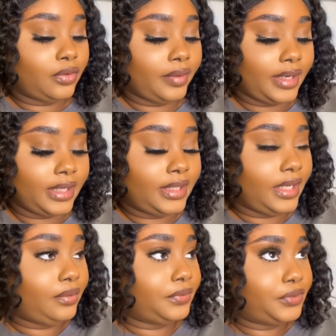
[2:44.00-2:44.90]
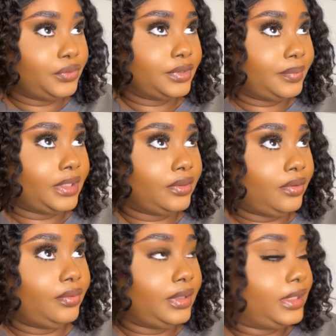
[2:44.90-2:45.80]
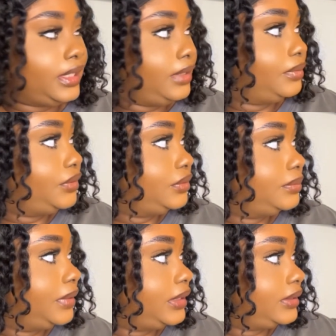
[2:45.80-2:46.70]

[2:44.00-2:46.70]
grated cake would you was make. The coconut cake would you was make.